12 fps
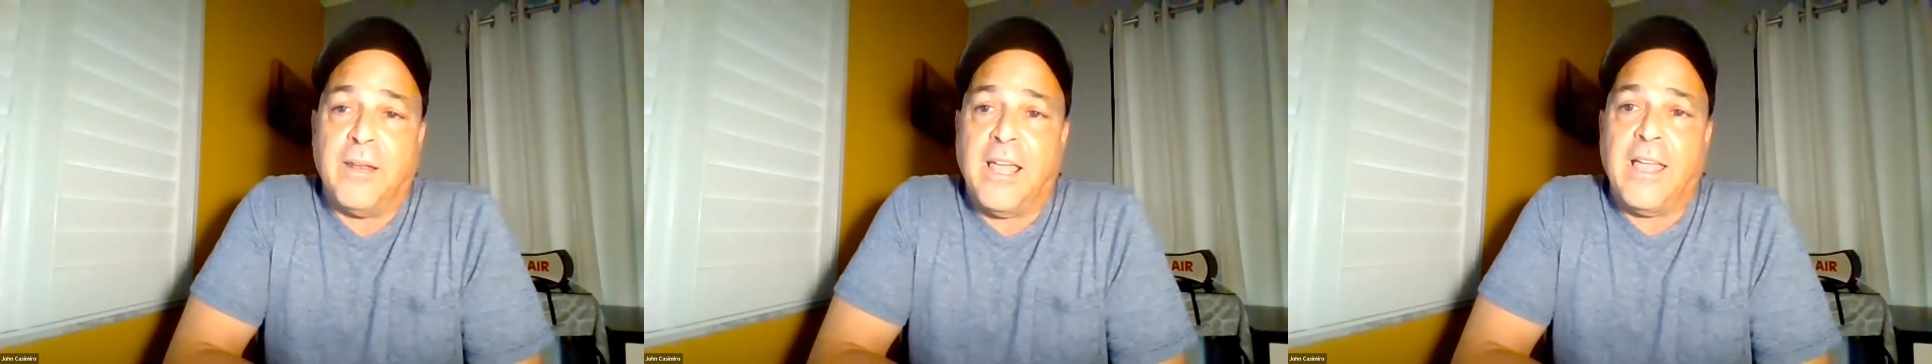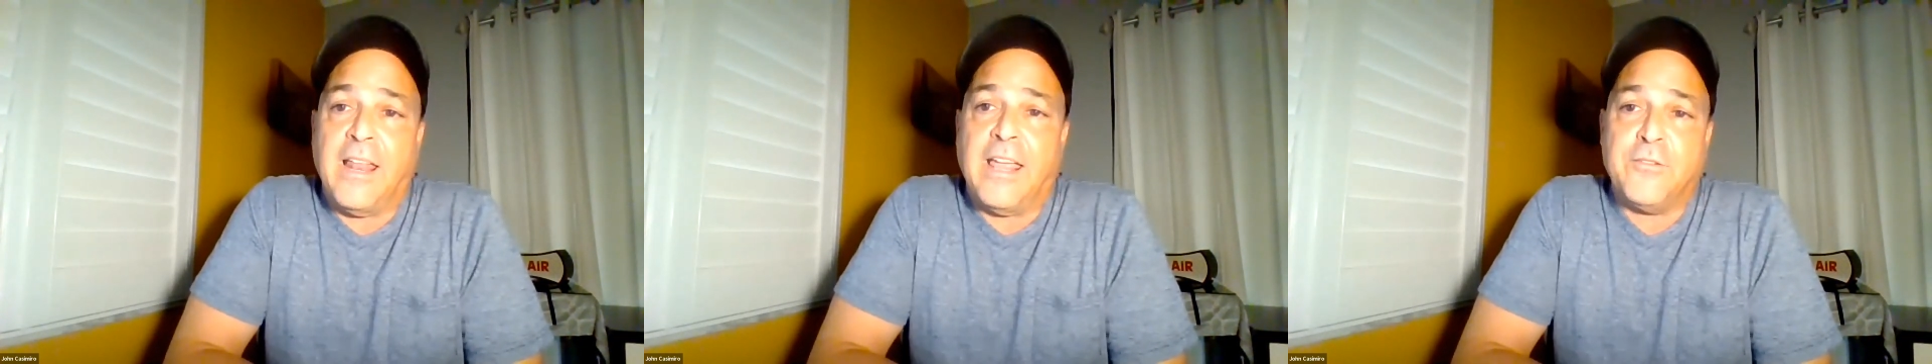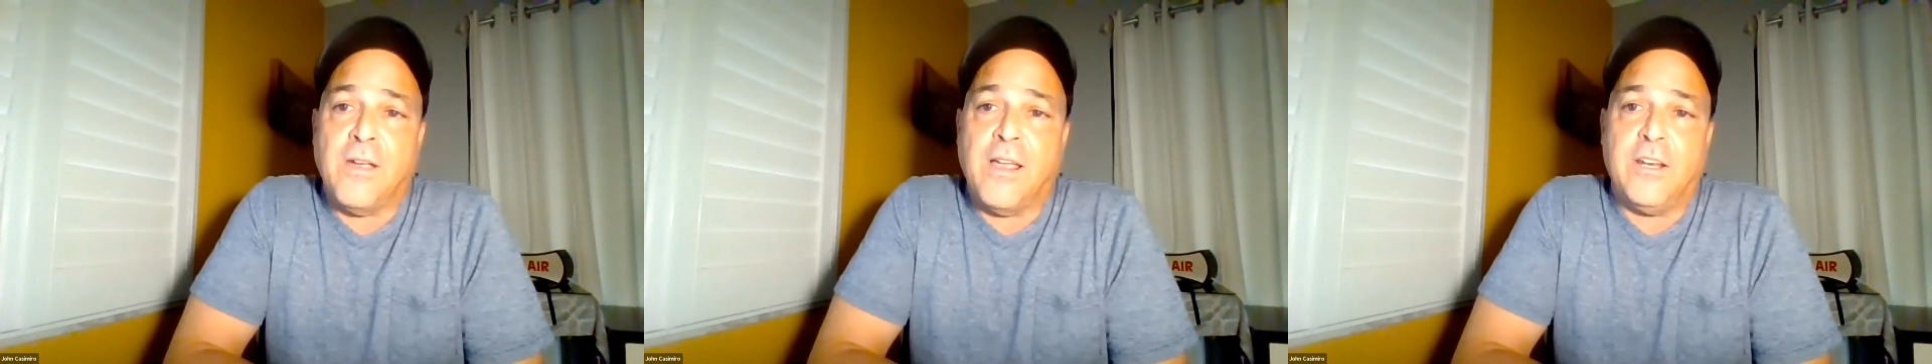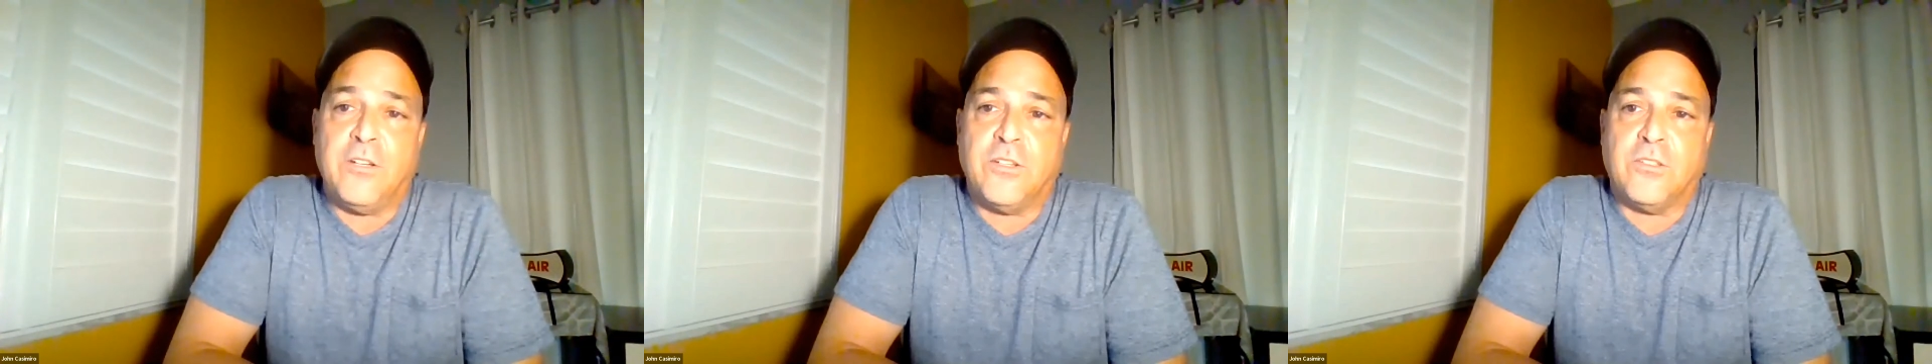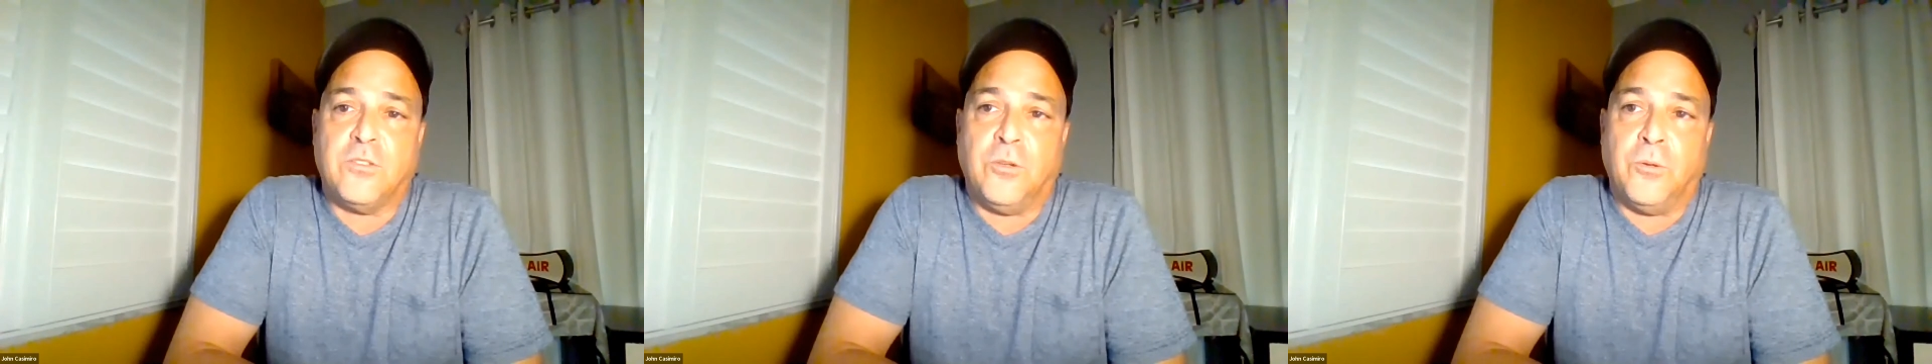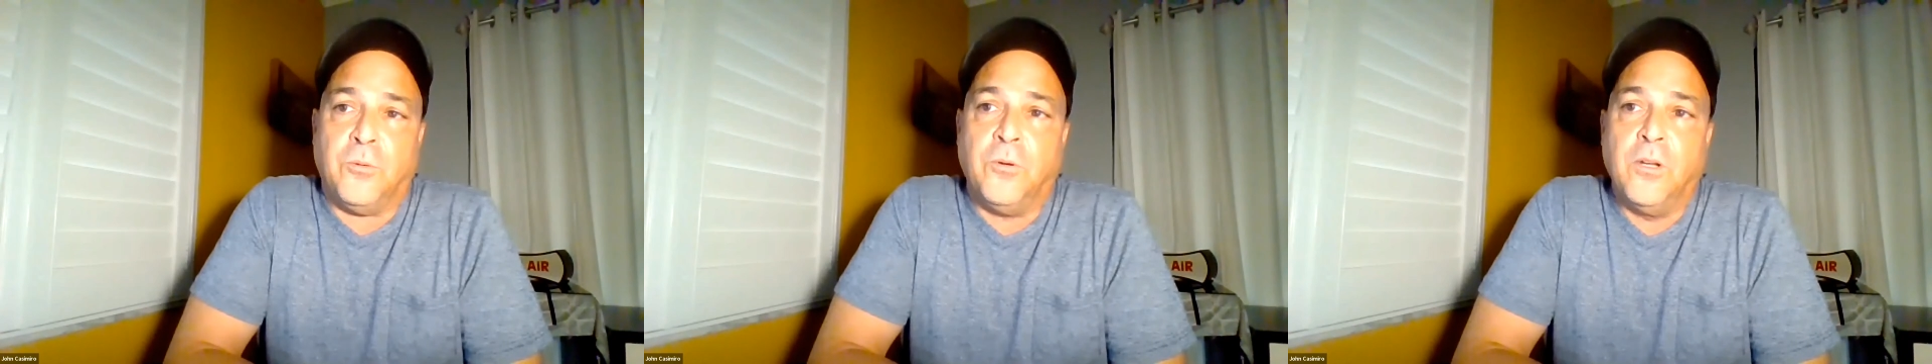And I, I try to just
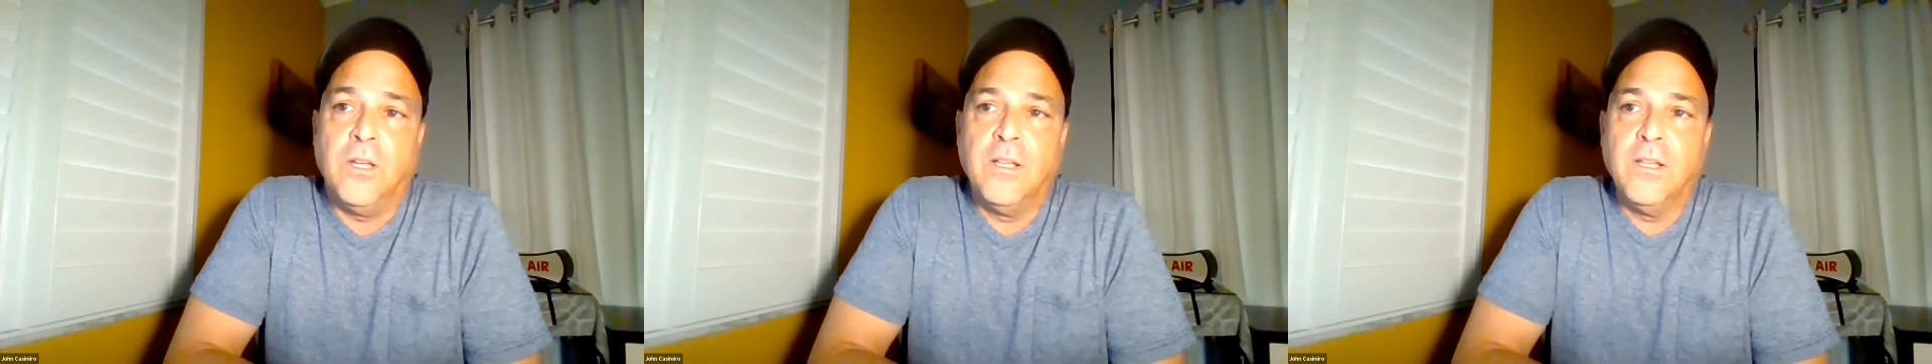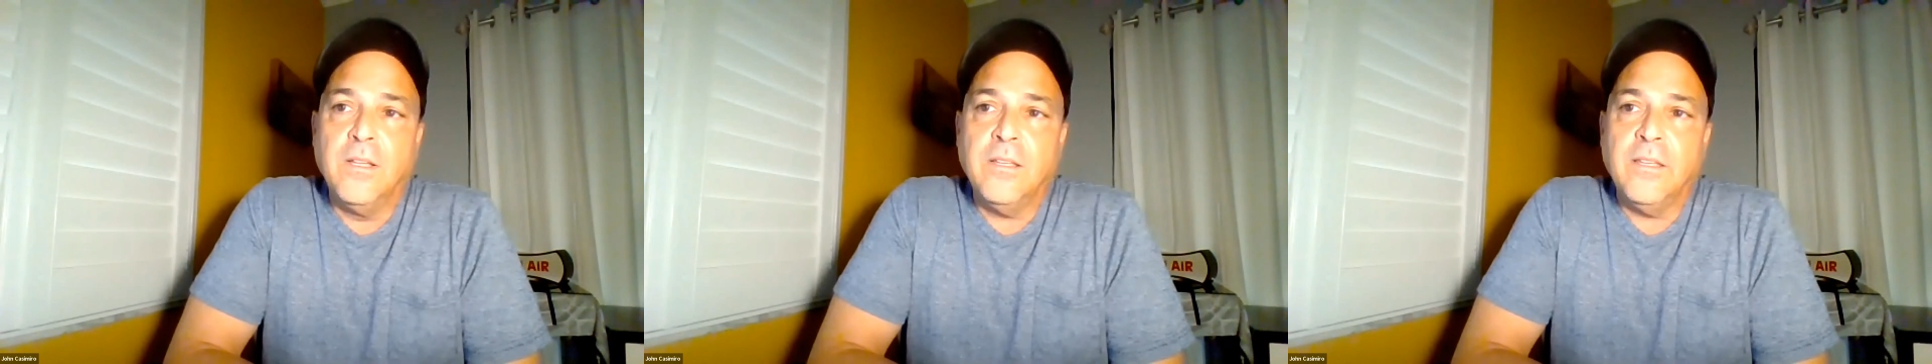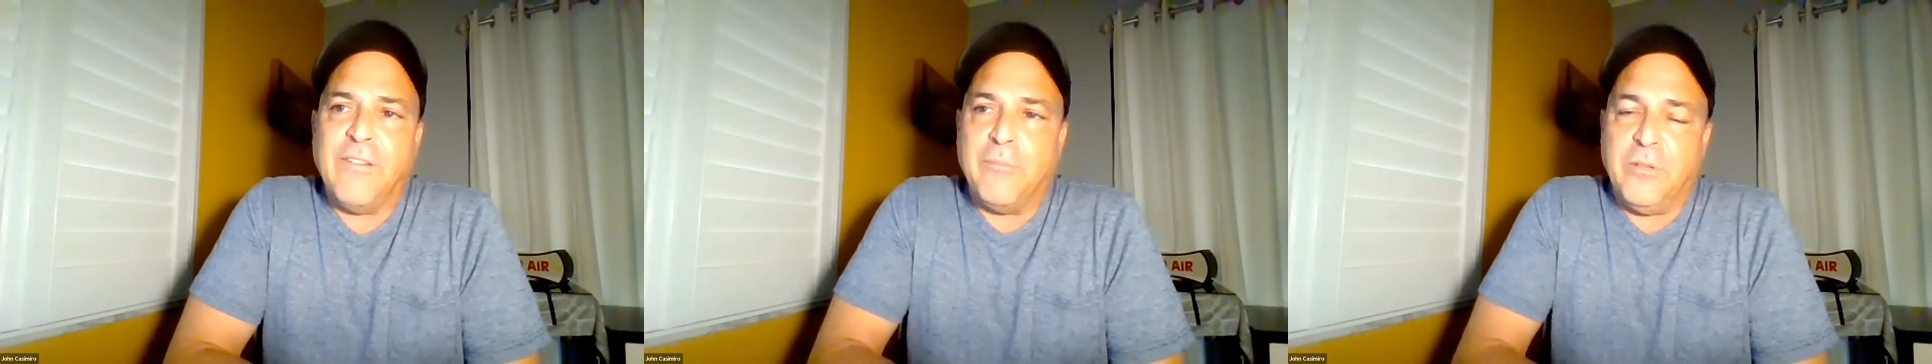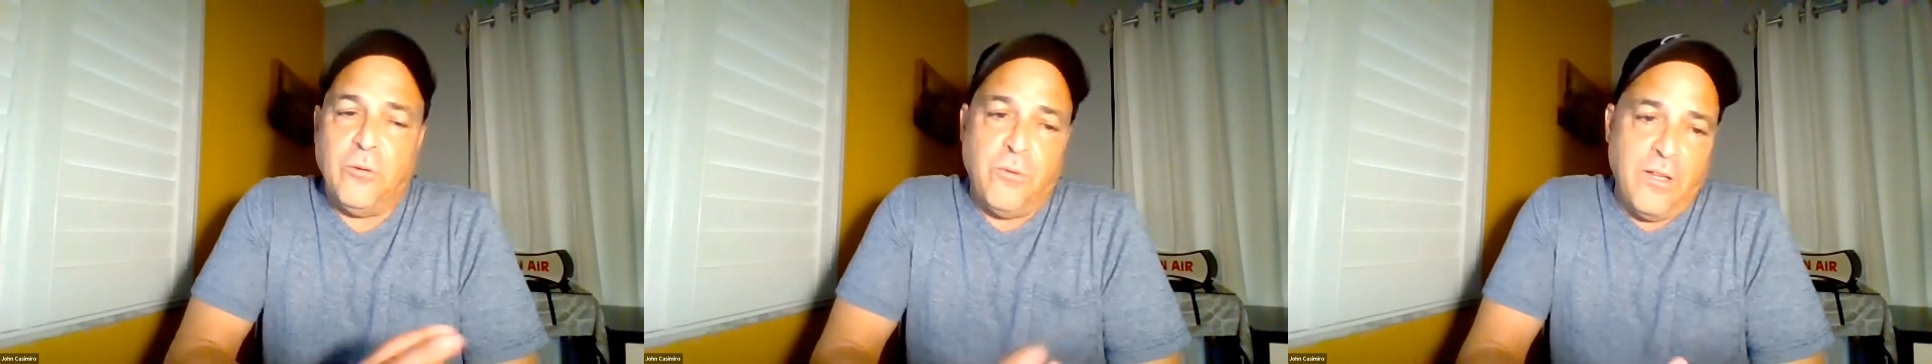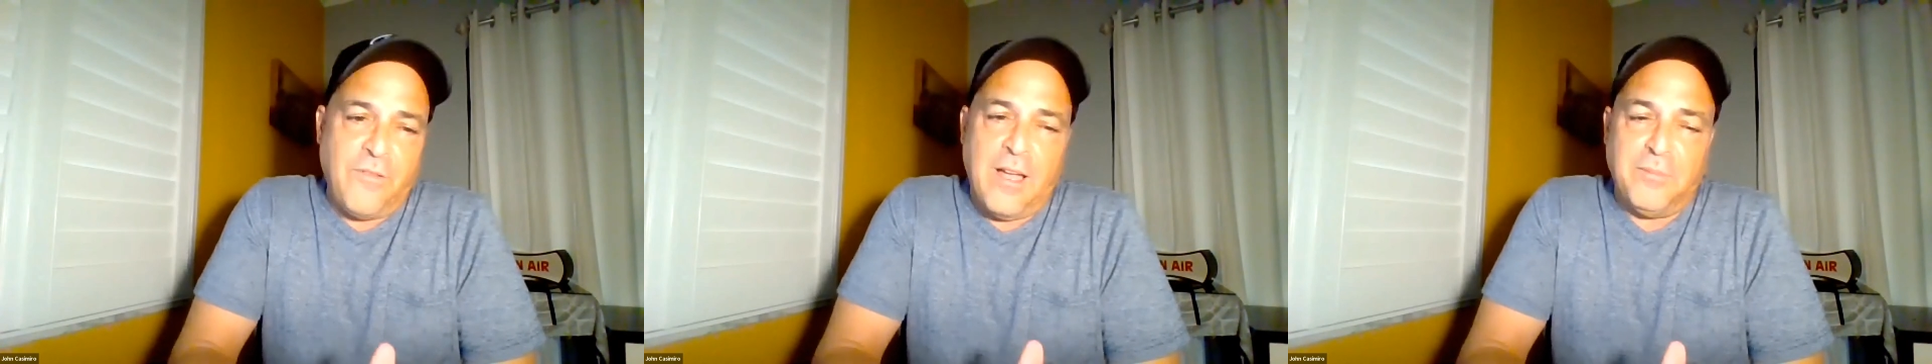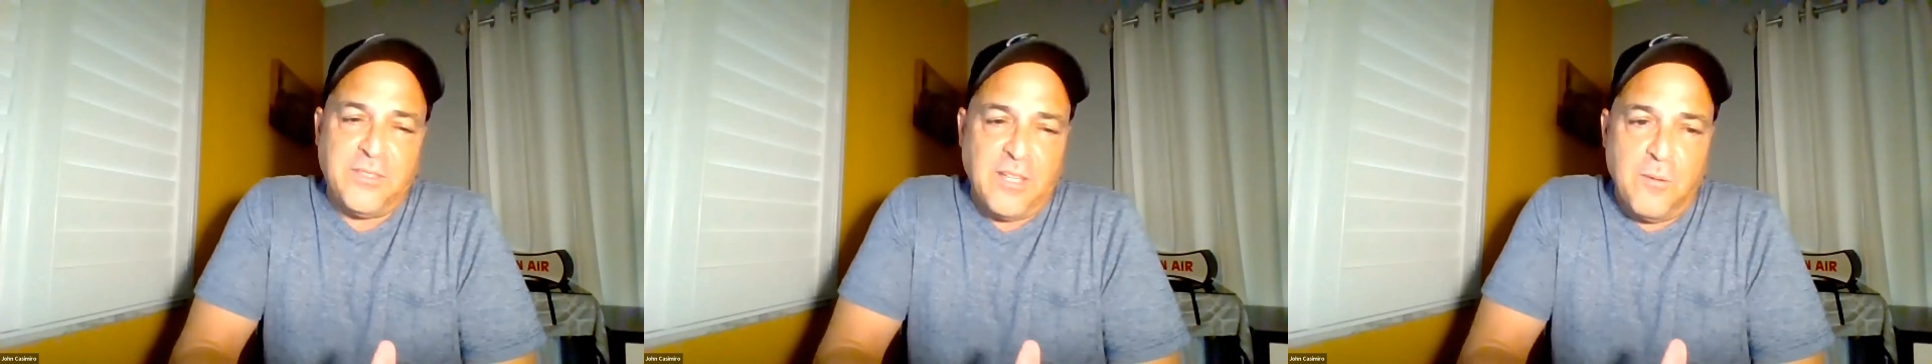do if I'm do if
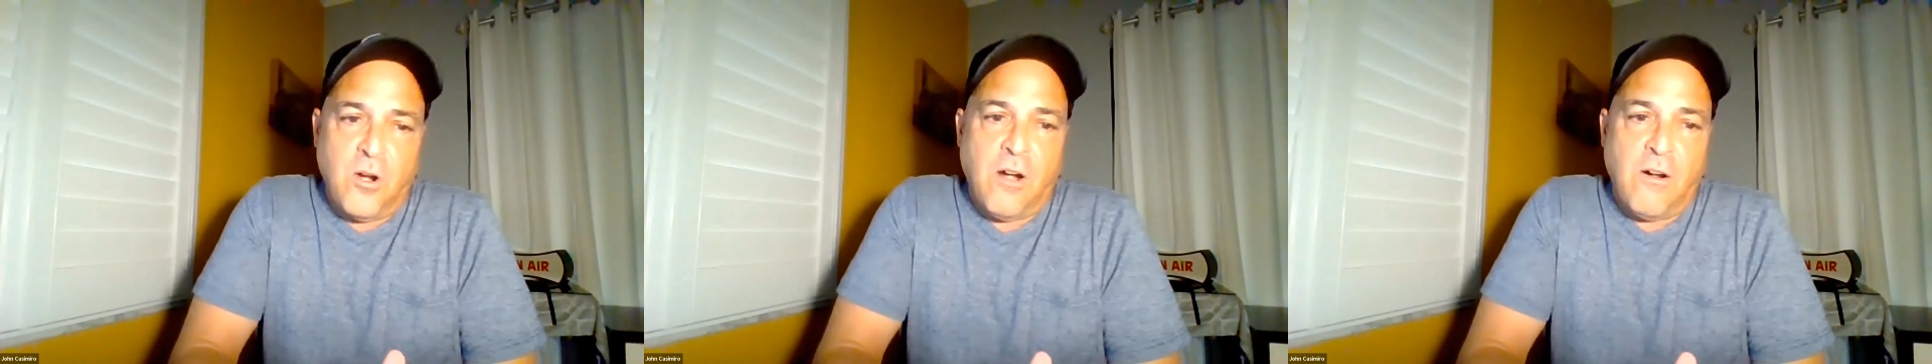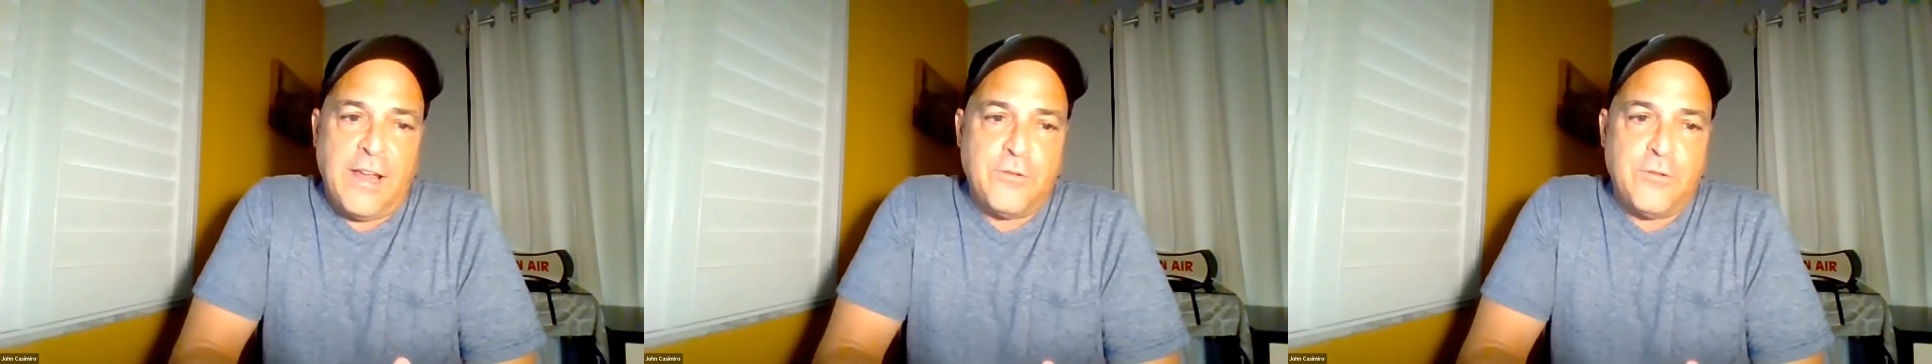I'm somewhere,